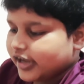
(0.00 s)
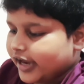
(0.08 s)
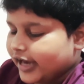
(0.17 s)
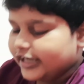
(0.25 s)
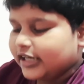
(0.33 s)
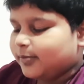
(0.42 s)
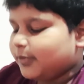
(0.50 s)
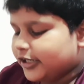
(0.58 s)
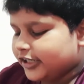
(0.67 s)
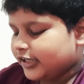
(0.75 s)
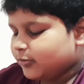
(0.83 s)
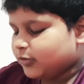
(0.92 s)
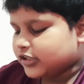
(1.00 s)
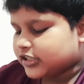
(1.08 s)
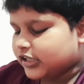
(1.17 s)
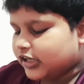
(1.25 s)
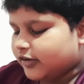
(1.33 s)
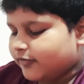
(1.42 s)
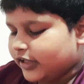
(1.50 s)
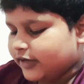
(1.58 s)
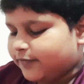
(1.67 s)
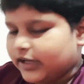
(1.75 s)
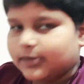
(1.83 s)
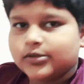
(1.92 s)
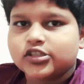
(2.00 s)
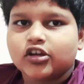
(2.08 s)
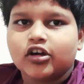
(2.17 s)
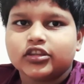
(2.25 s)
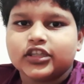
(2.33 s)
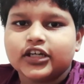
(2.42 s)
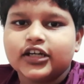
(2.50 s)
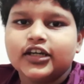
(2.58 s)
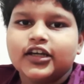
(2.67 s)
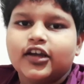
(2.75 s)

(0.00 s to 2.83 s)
Blyton was a very famous author